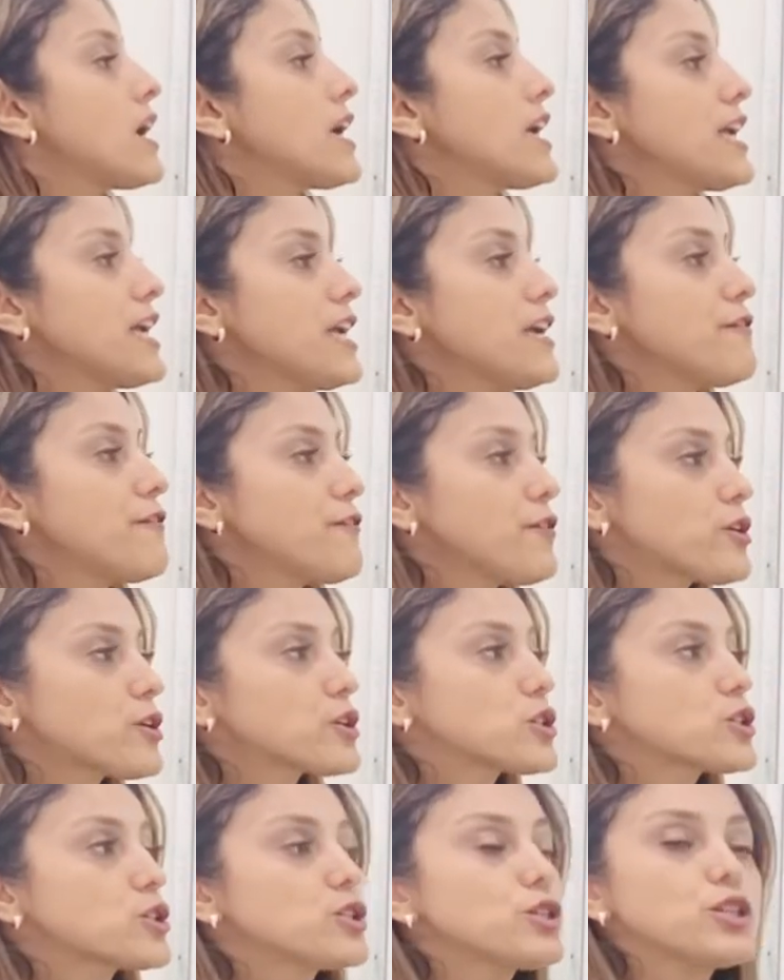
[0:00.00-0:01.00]
If you're
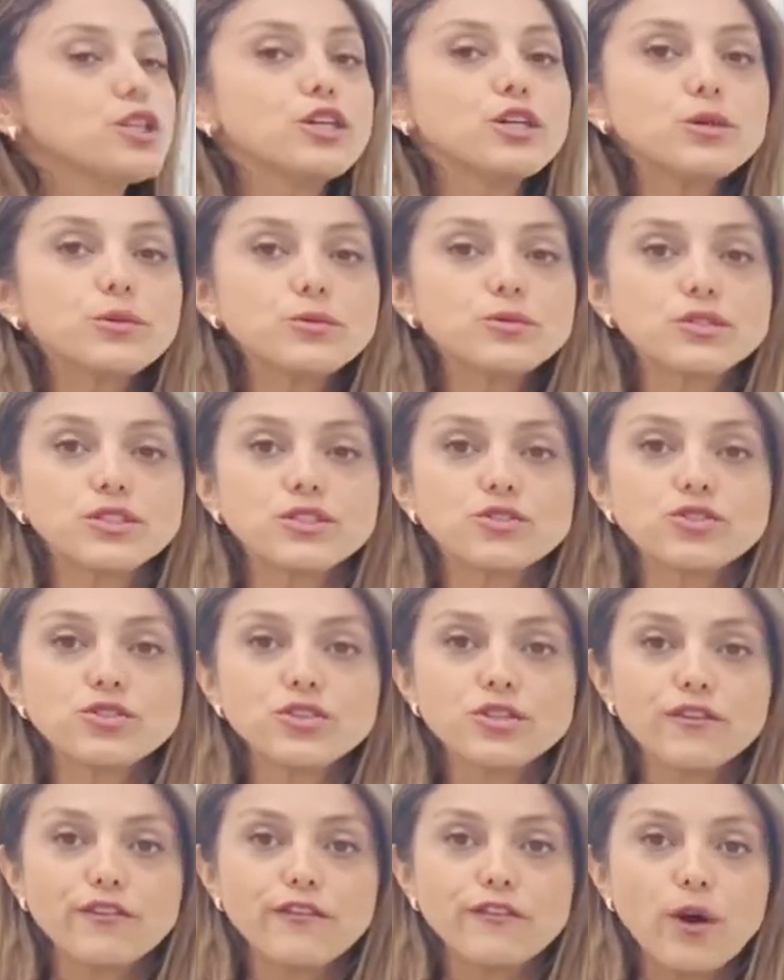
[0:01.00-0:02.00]
glued to
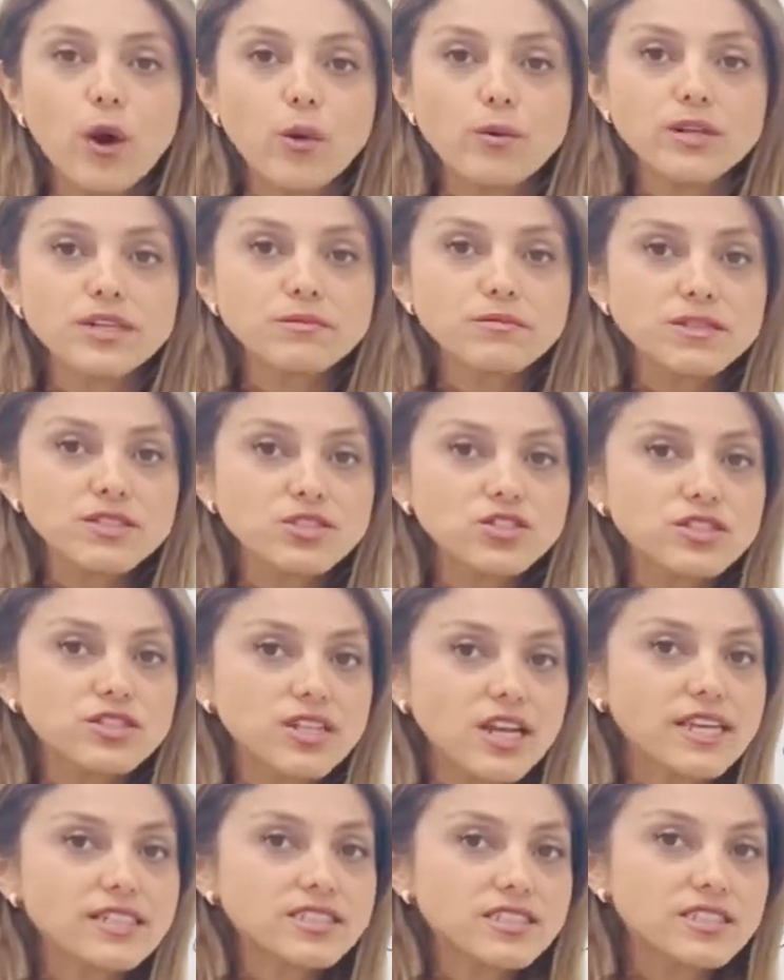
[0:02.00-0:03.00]
your phone, it means just
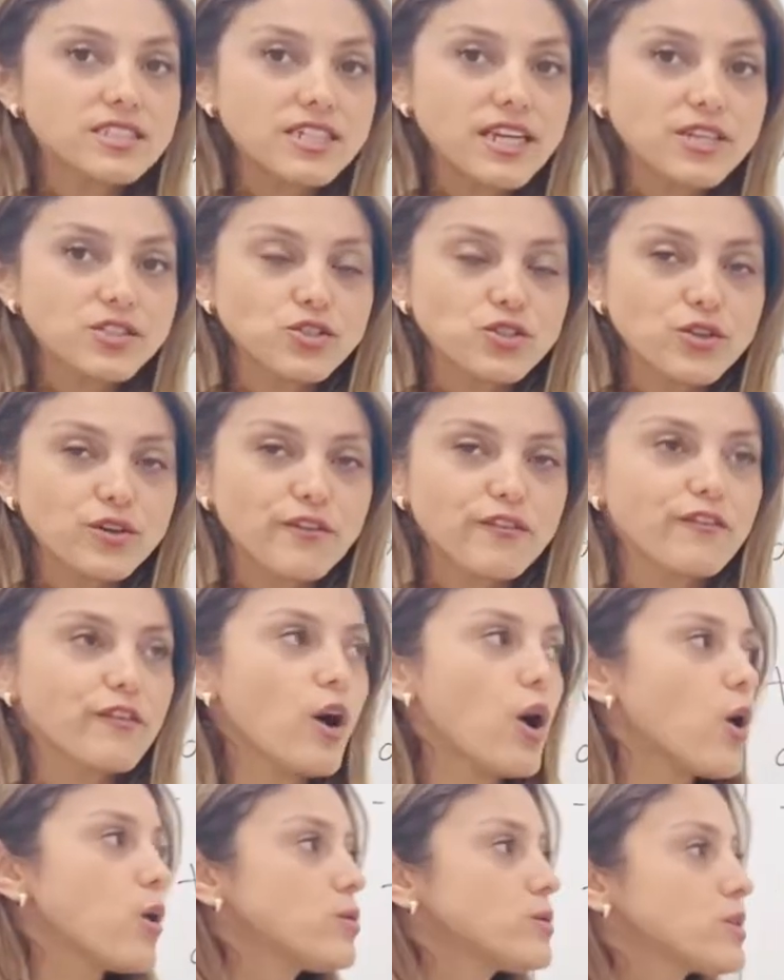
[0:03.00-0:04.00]
like stick to your
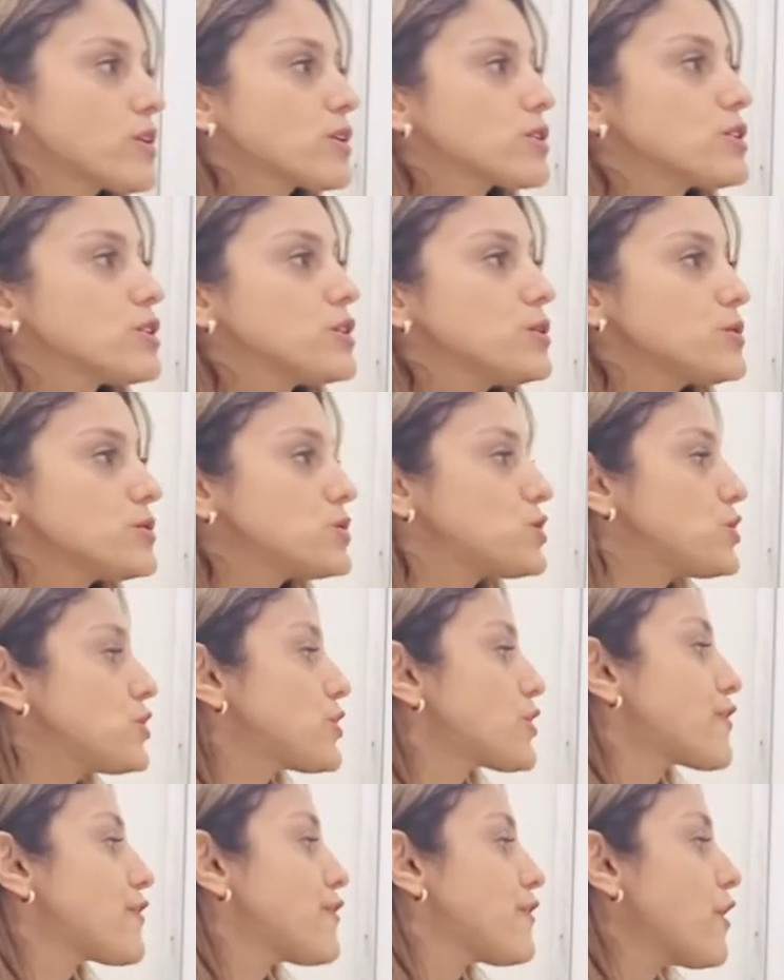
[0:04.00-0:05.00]
phone, glued to
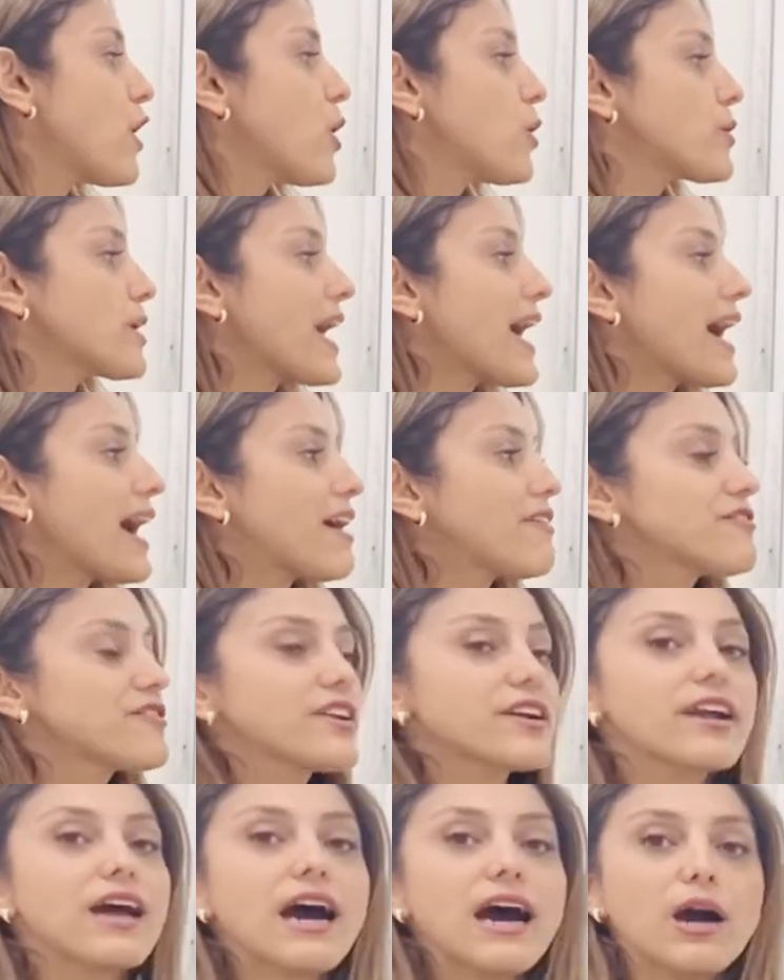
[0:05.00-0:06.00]
your phone
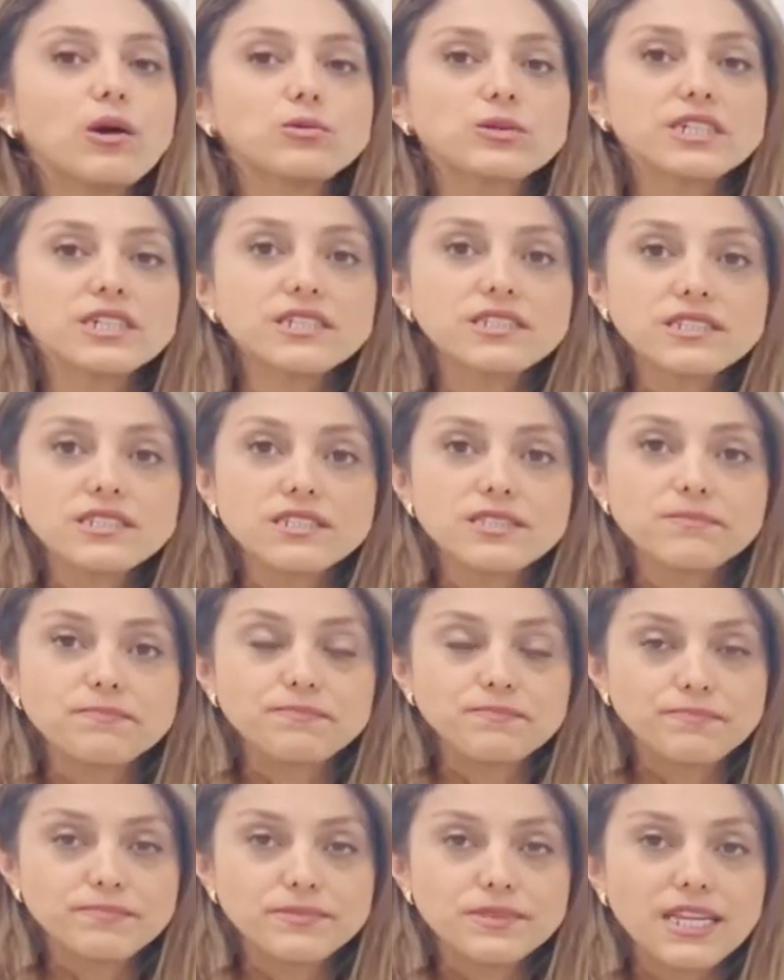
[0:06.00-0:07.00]
after hours,
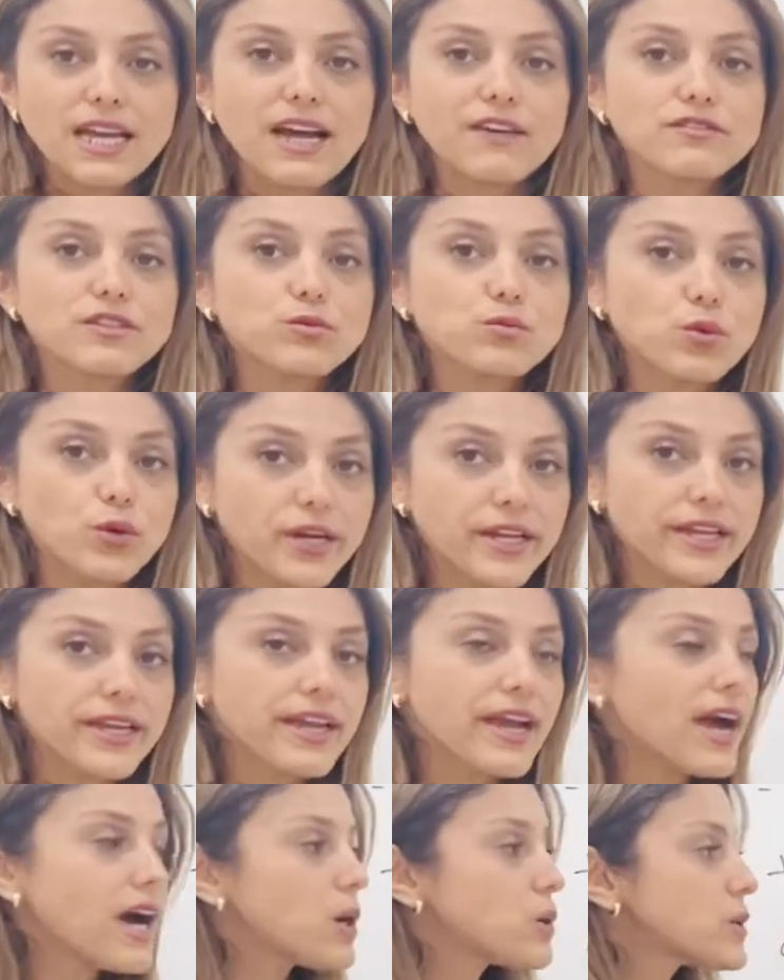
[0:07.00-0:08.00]
after working
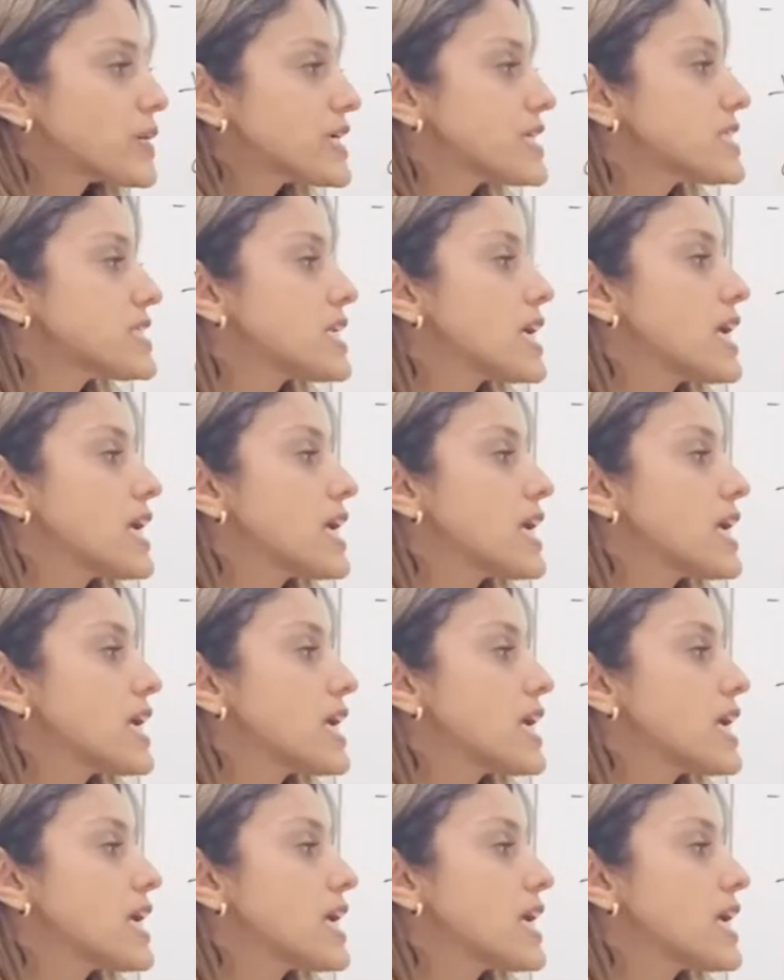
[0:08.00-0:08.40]
hours,